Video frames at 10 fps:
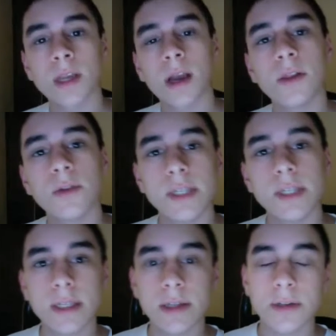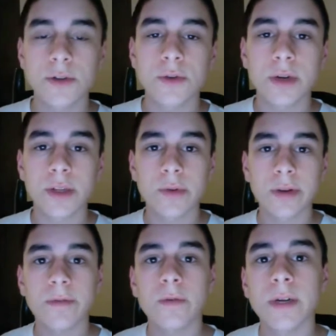Hello, this is Gleaner
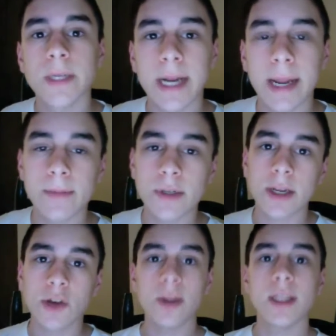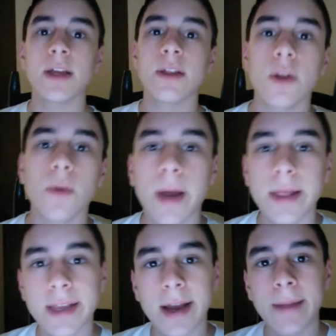2024, and today I'm just going to be telling you about
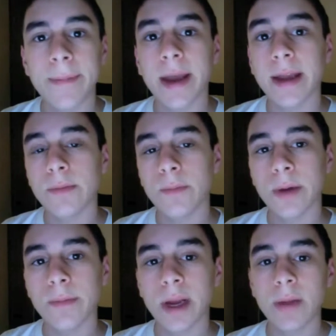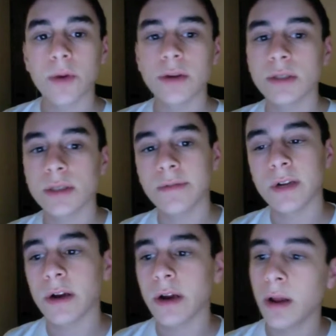the iPad and what my impressions of it
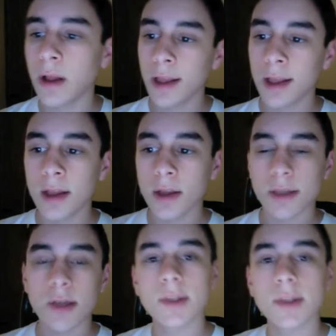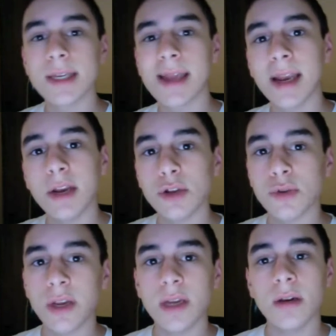are. So it's a 10-inch
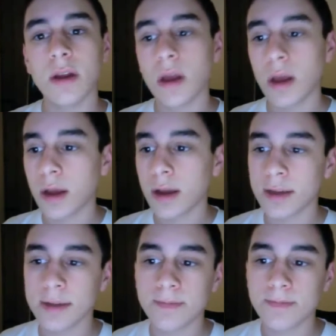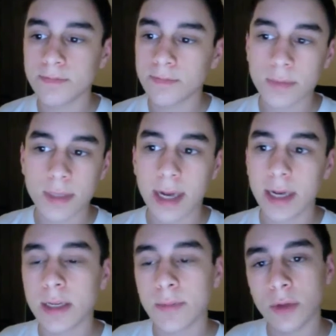screen,
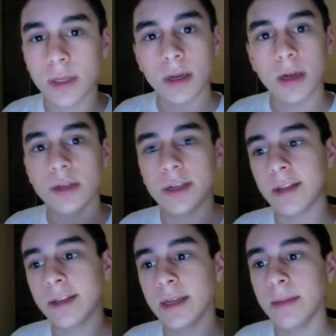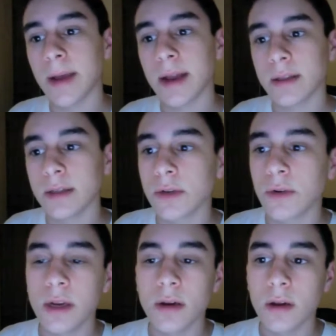10-inch multi-touch LED backlit
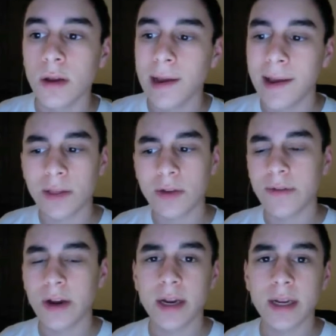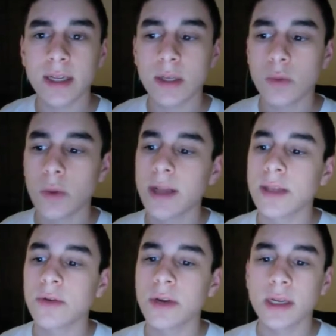screen. Looked very nice. It's
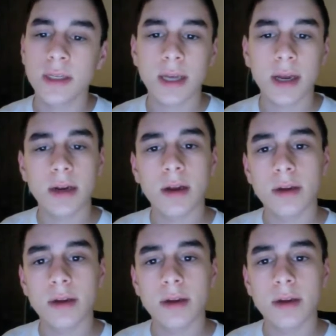widescreen. It's got